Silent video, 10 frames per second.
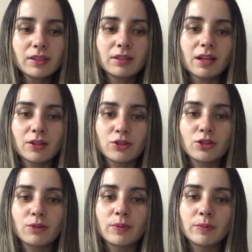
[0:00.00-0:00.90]
the last
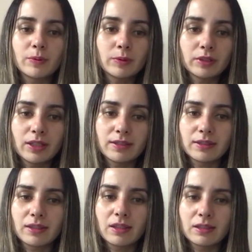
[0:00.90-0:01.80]
show made me realize
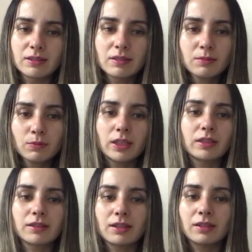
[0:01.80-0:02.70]
this is a
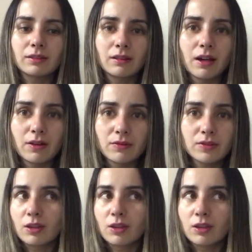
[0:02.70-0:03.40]
brand that loves